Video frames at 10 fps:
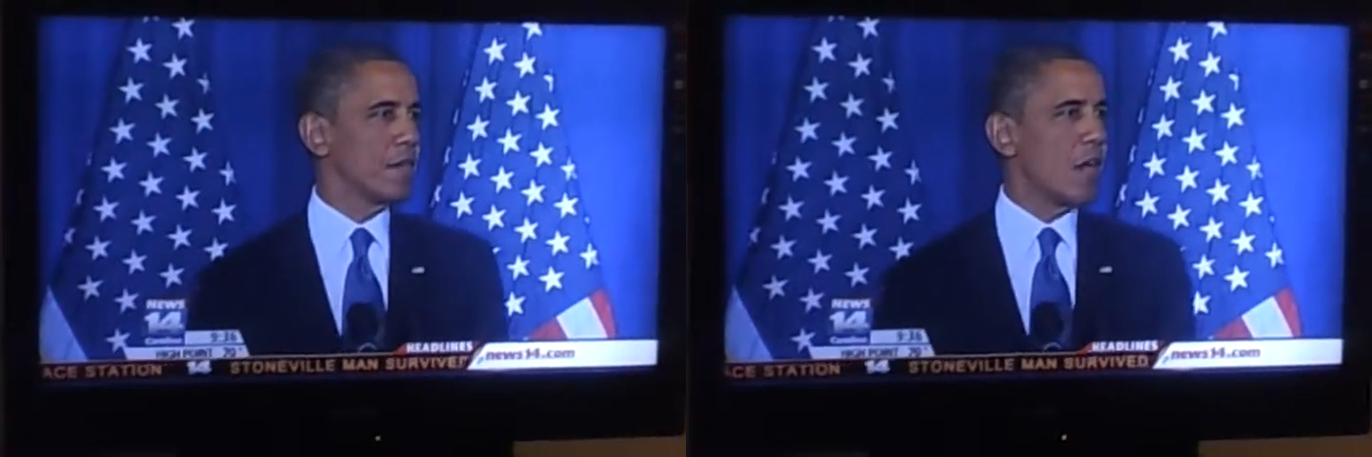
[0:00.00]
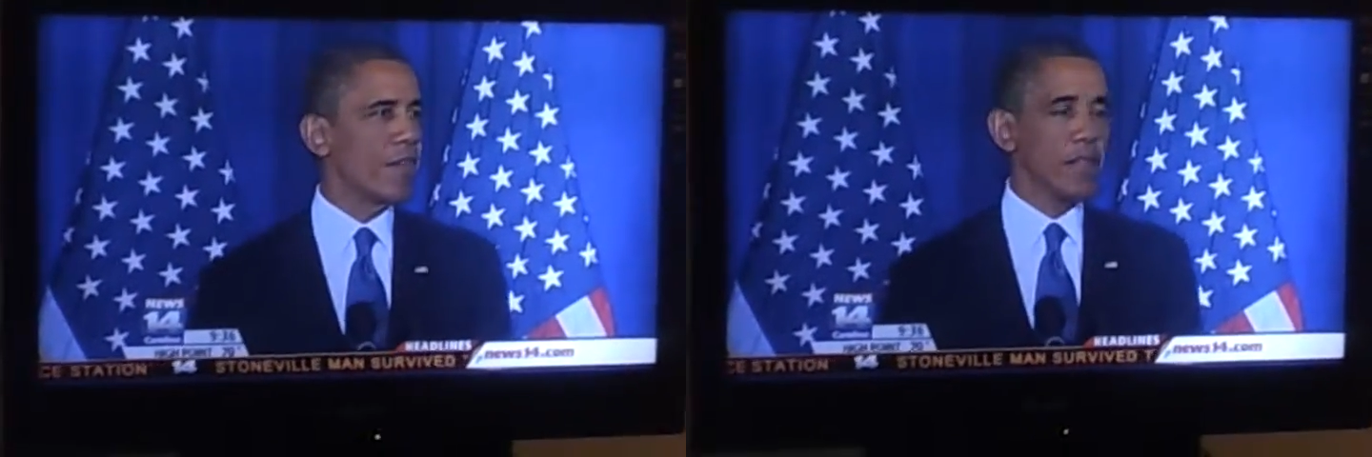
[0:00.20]

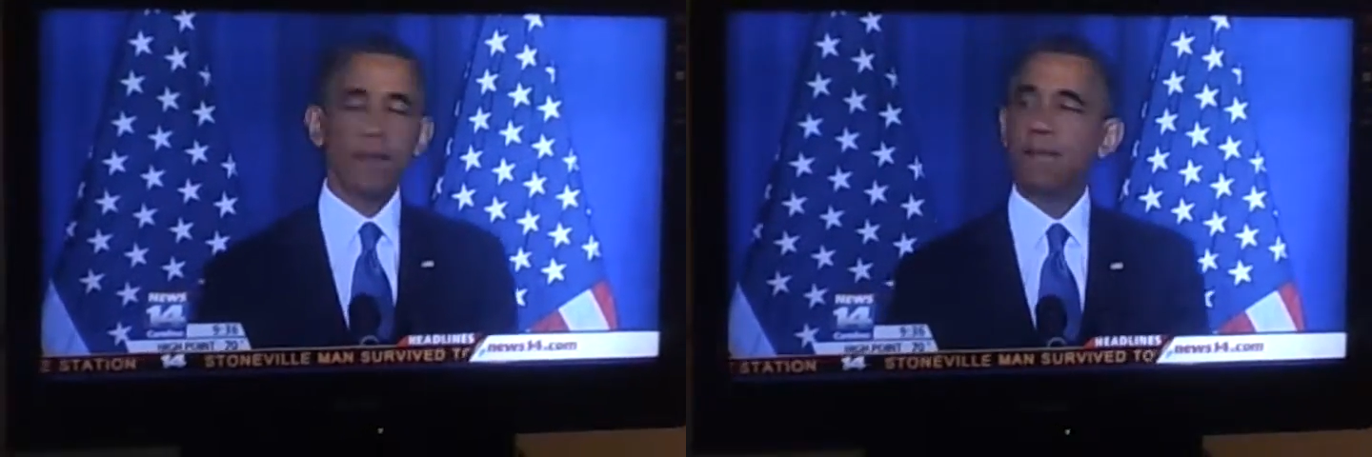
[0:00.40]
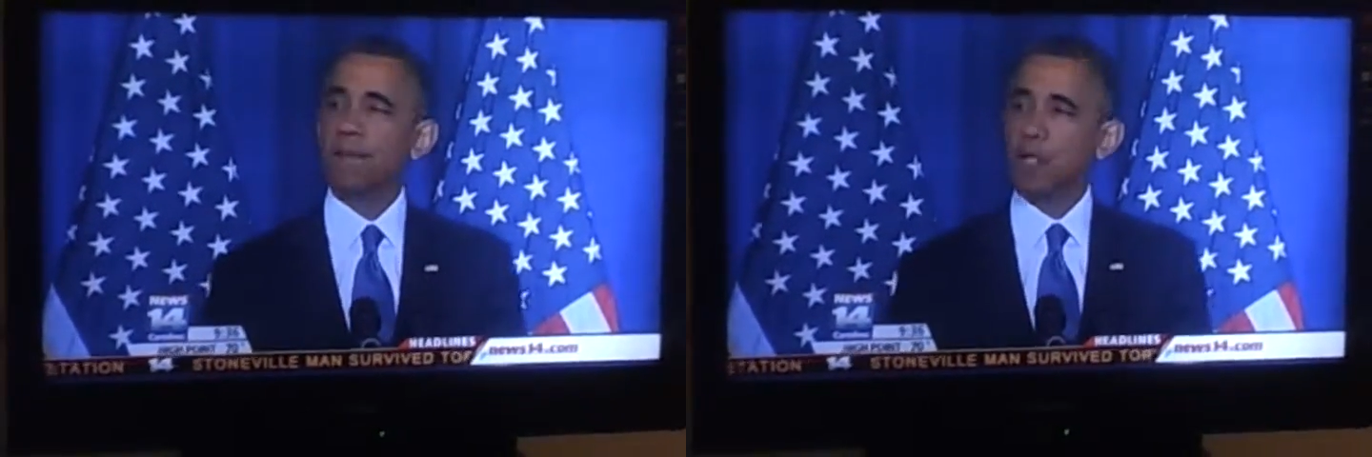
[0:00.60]

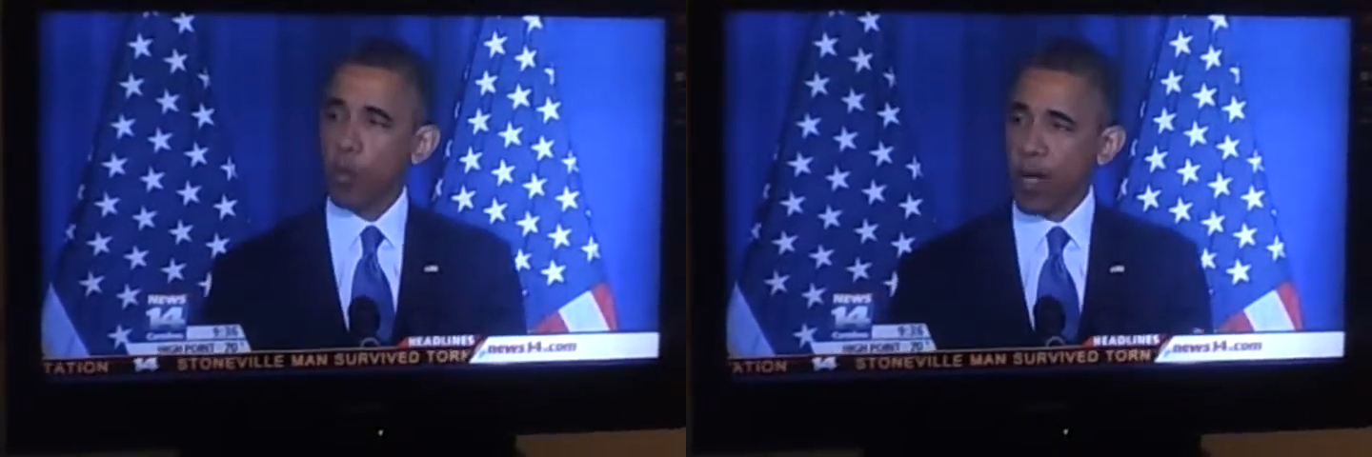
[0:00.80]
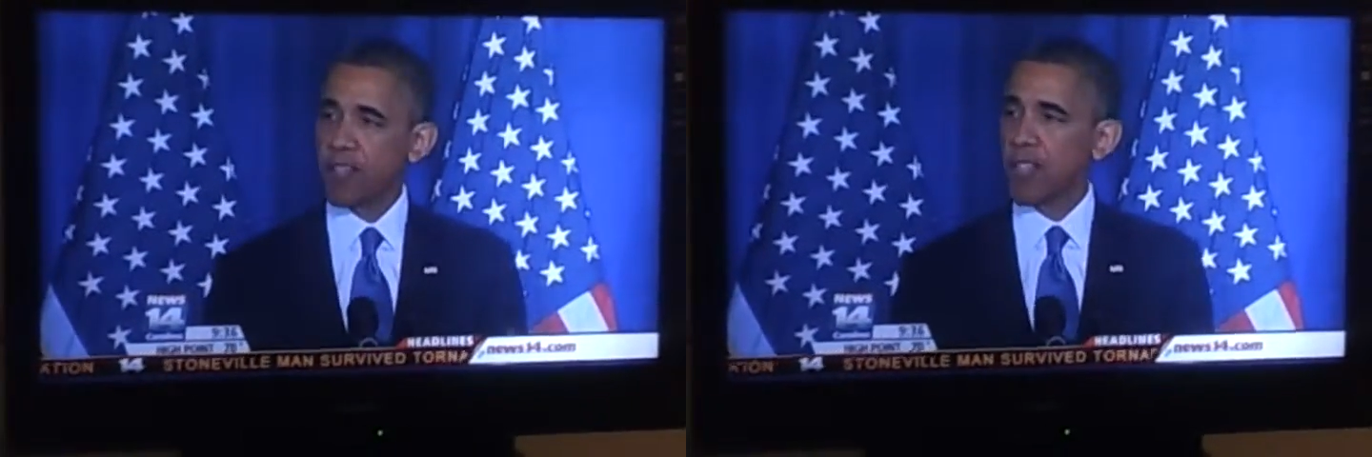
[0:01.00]
often
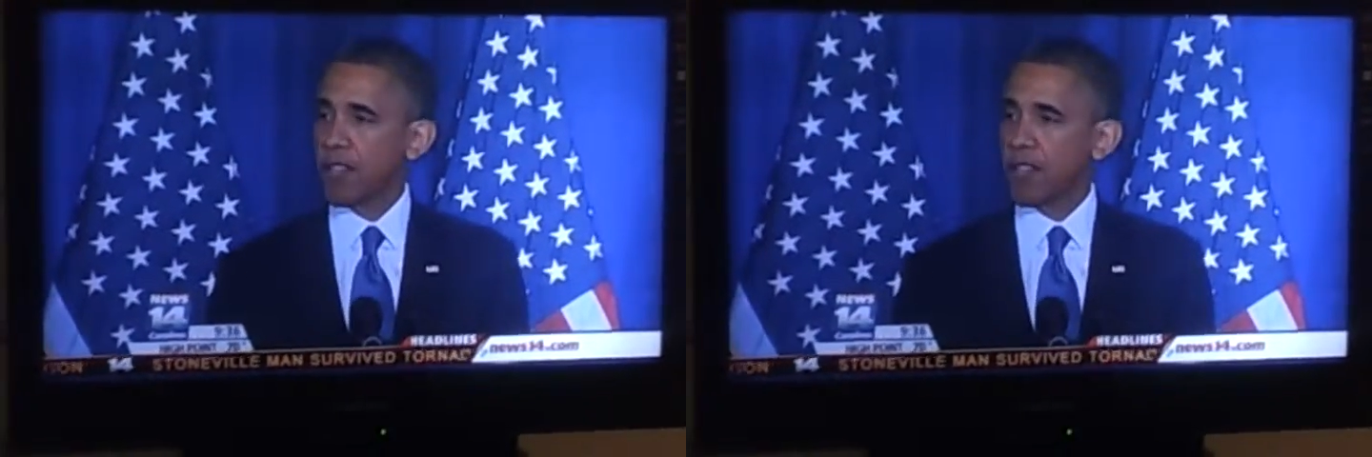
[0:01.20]
U.S.